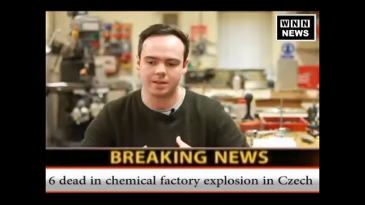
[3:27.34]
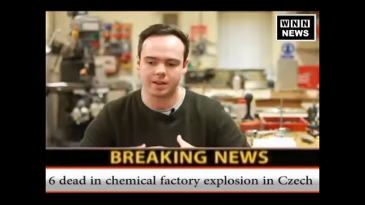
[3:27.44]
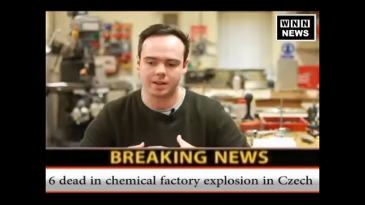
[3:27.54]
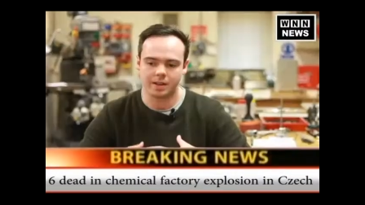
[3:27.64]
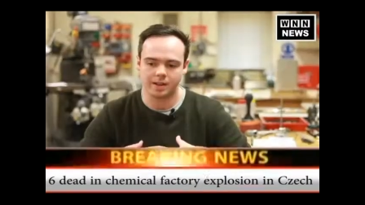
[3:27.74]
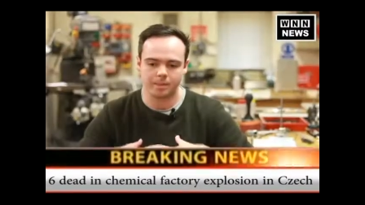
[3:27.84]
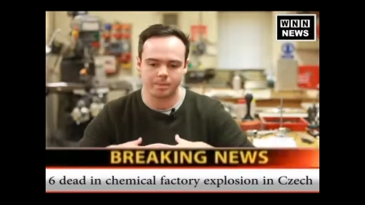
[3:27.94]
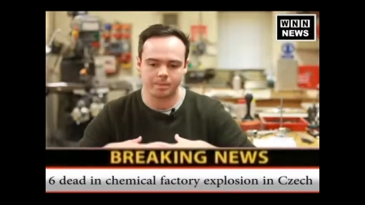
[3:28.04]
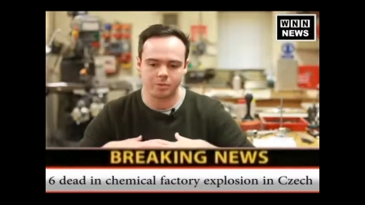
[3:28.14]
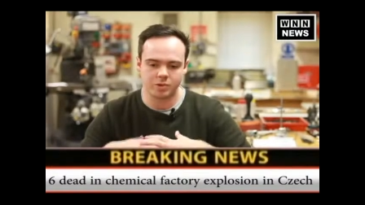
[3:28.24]
that
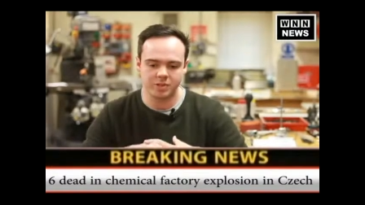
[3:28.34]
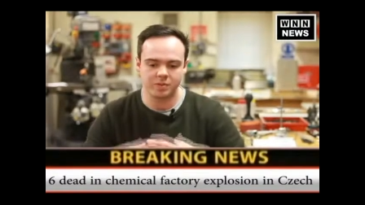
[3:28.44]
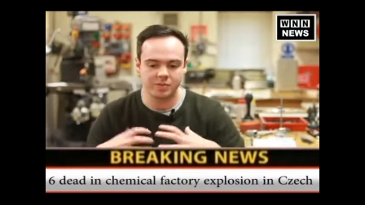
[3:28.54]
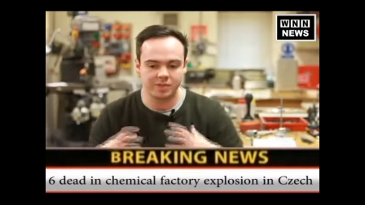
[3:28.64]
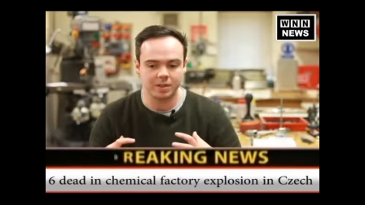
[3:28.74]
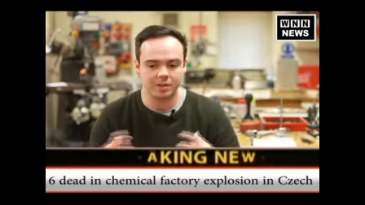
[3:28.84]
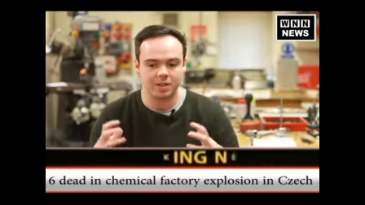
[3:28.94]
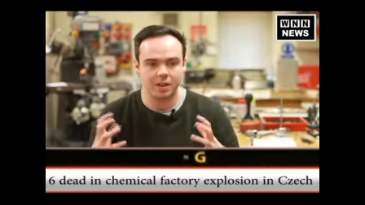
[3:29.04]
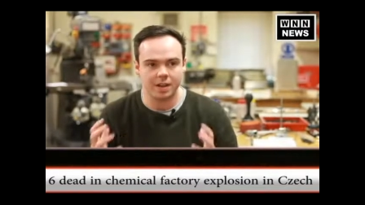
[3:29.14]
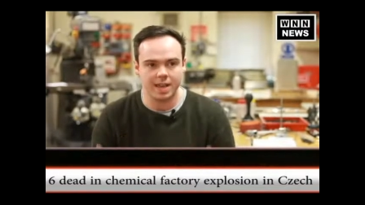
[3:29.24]
produce fields
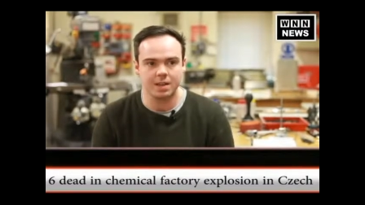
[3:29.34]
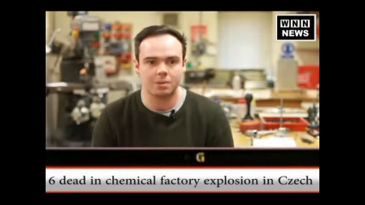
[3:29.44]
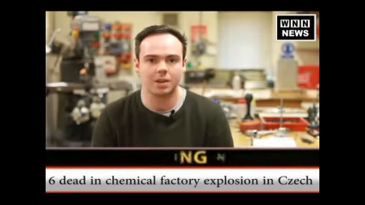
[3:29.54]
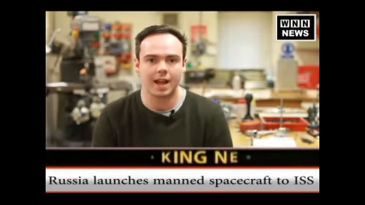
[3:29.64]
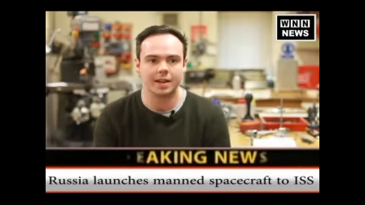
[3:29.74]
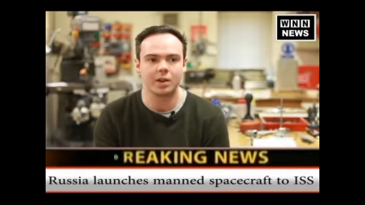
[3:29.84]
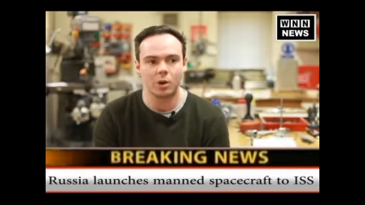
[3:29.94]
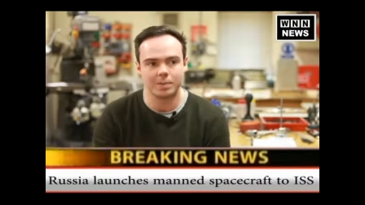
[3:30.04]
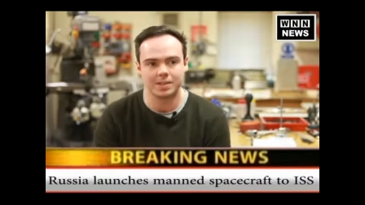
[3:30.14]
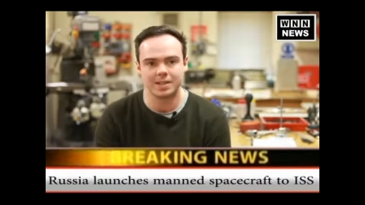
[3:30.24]
that are equal and
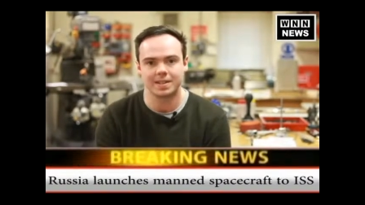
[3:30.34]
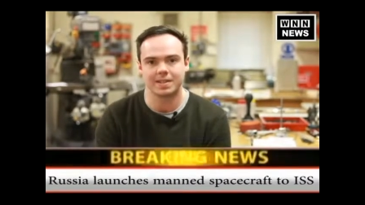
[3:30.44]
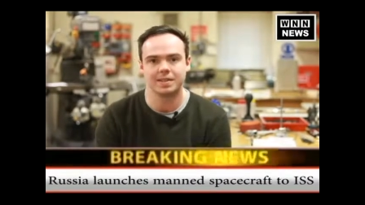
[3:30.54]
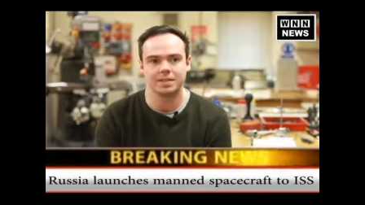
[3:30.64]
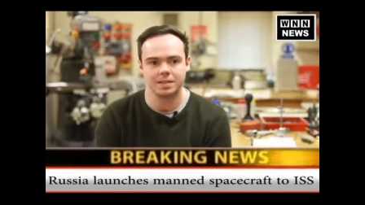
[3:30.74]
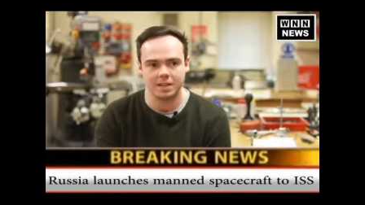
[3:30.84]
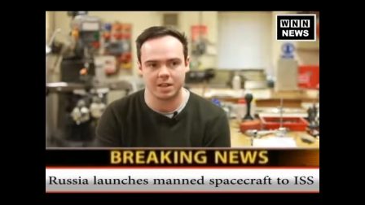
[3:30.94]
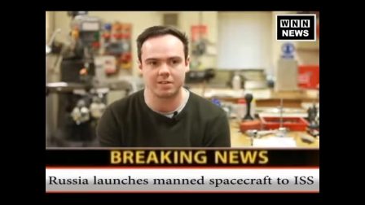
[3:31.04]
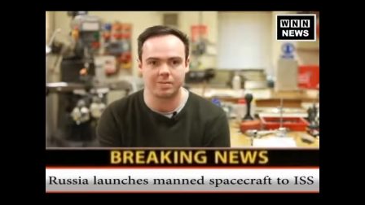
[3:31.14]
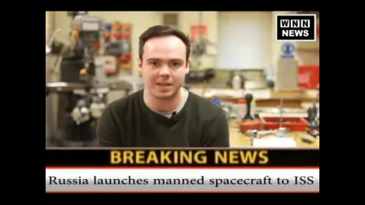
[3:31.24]
opposite to the
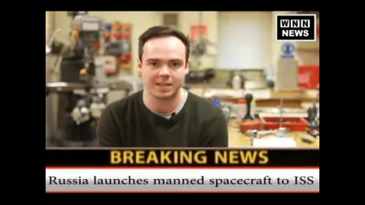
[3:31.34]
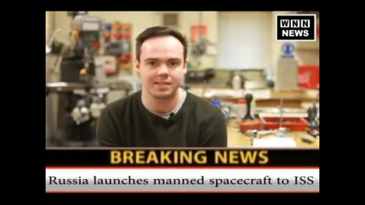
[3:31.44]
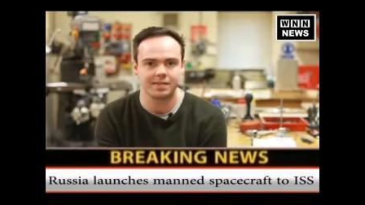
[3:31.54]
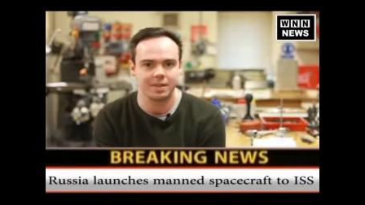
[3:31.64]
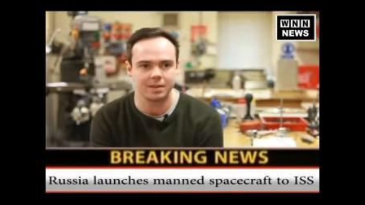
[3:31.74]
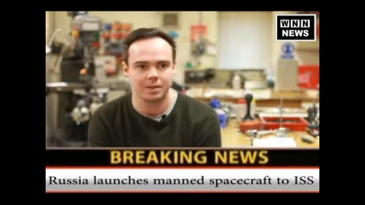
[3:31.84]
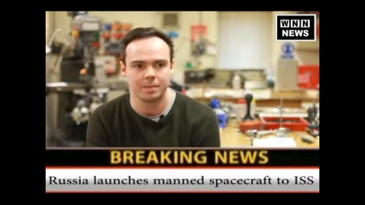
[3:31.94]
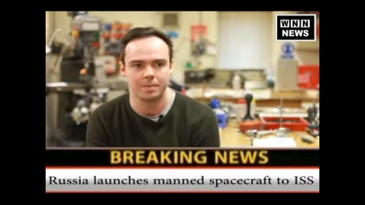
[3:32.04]
Earth's magnetic field.